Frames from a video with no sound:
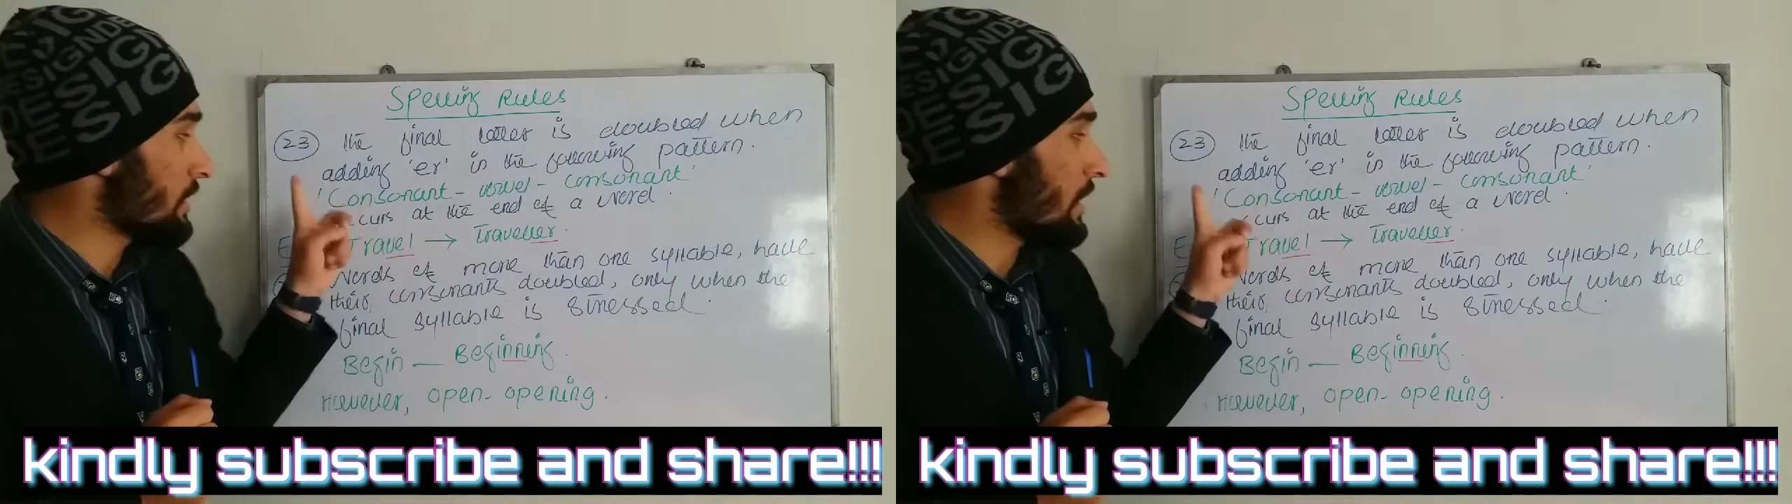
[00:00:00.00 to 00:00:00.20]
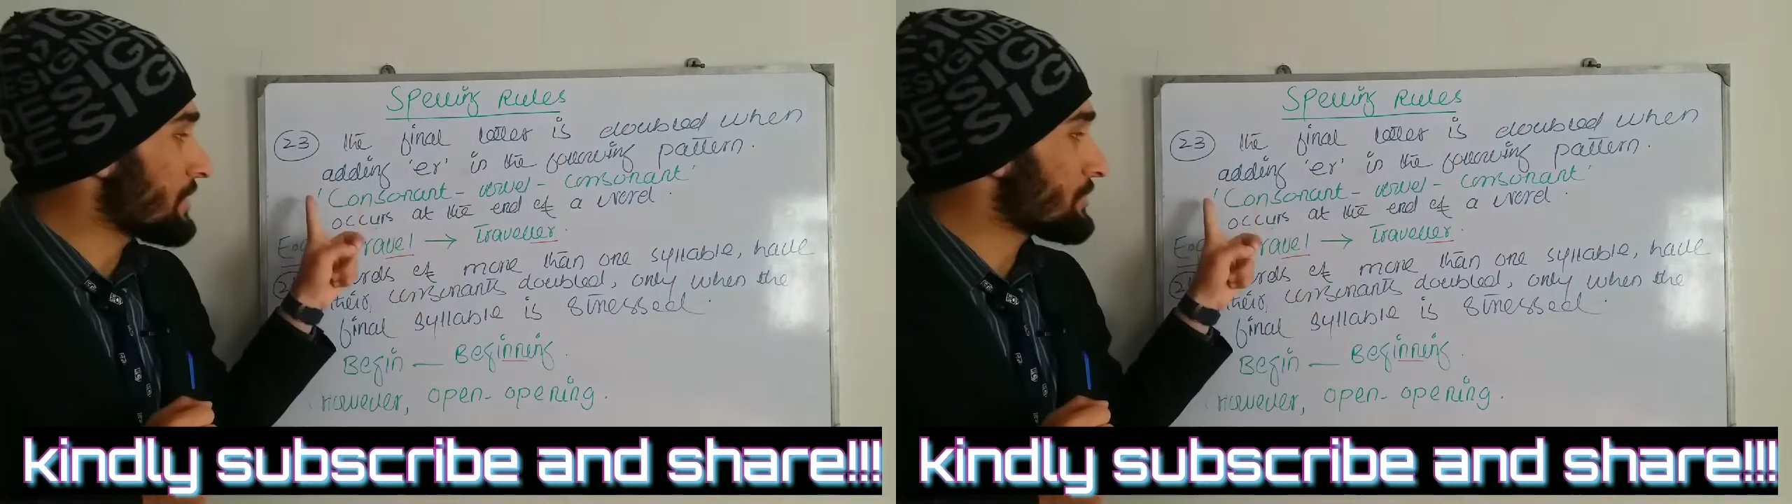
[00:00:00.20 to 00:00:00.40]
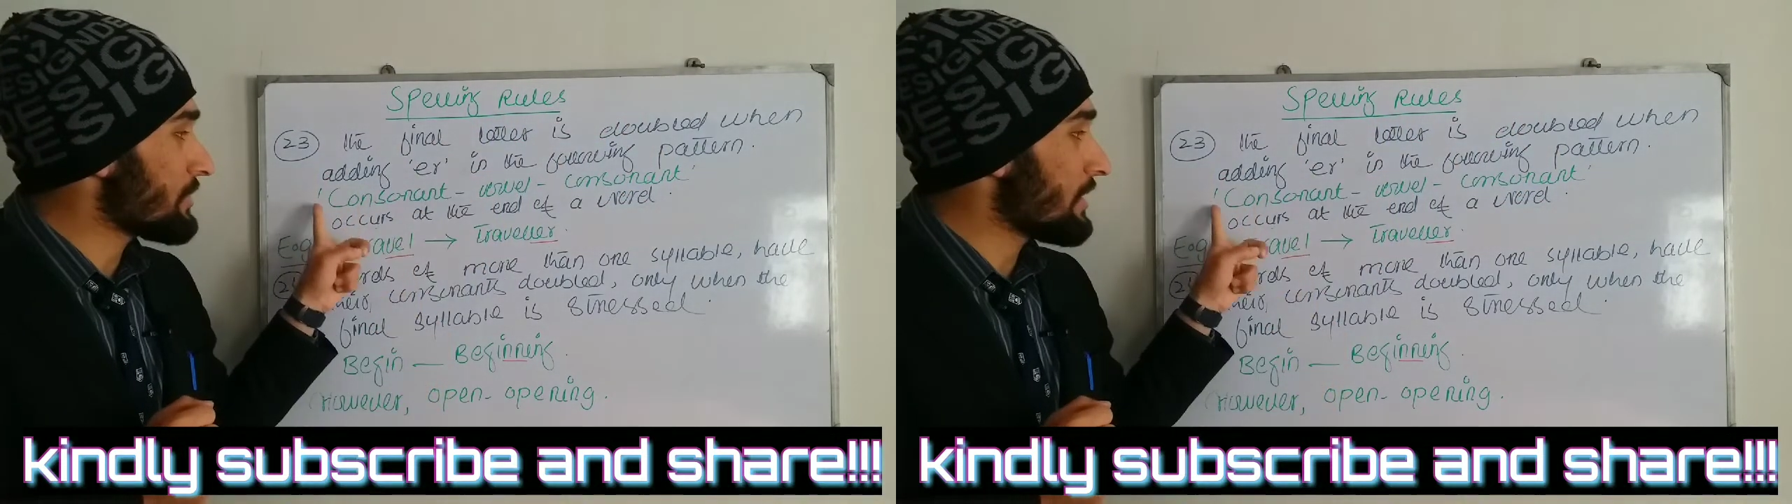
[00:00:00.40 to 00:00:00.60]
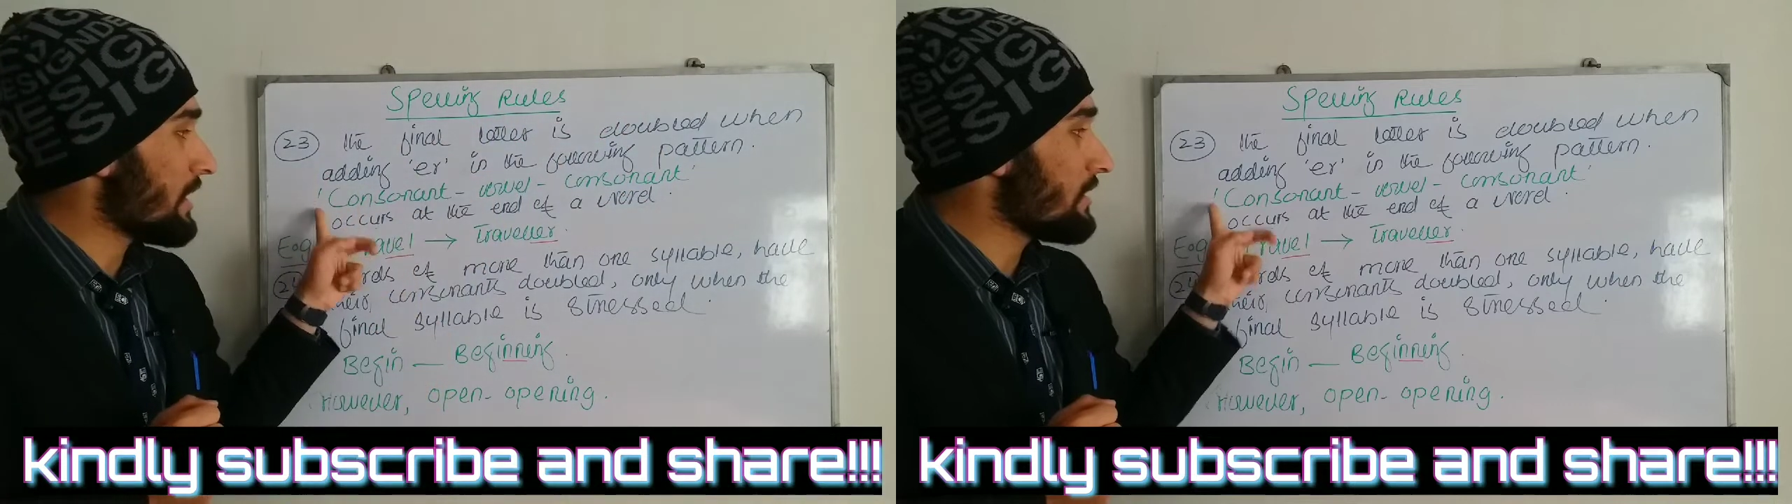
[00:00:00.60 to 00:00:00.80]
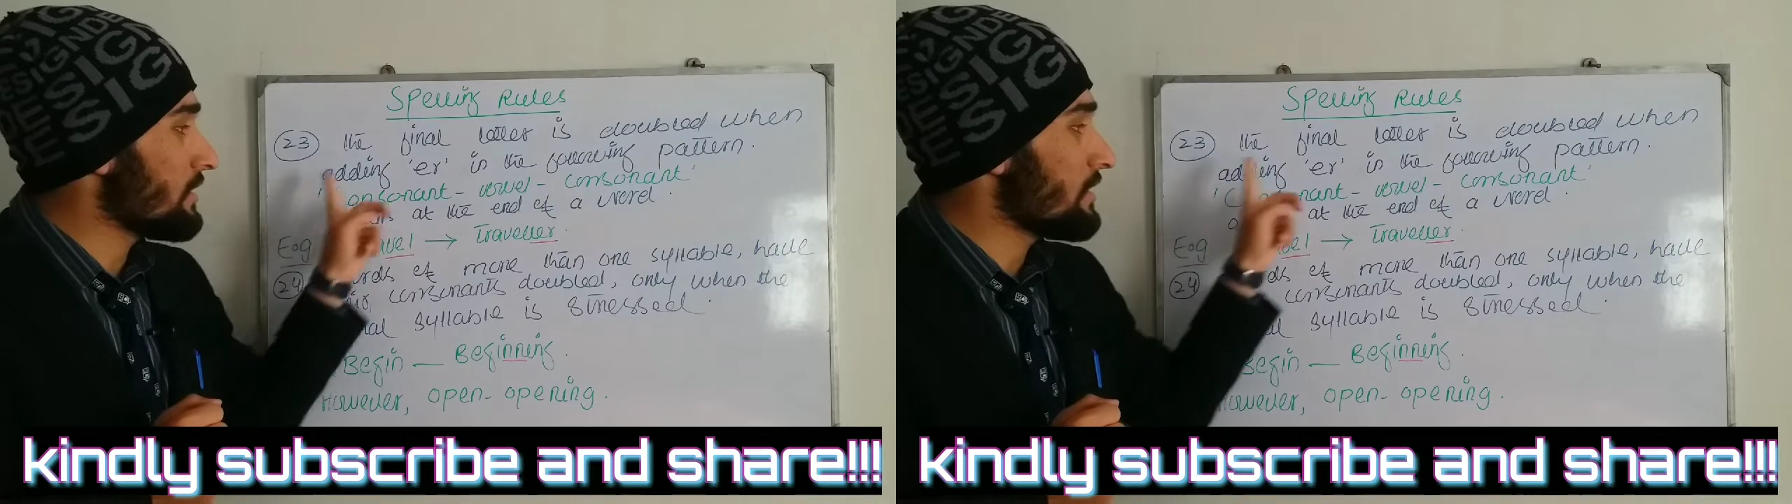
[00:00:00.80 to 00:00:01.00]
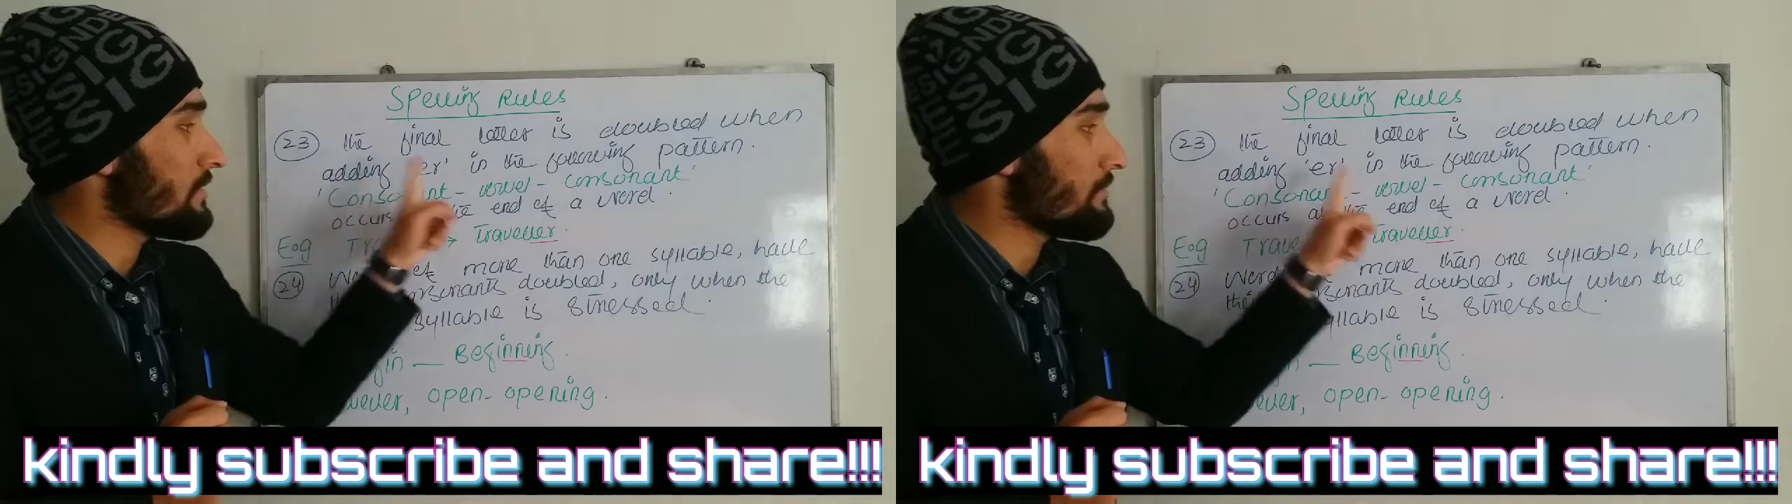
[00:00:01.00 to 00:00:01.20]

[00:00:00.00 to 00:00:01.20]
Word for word: Consonant,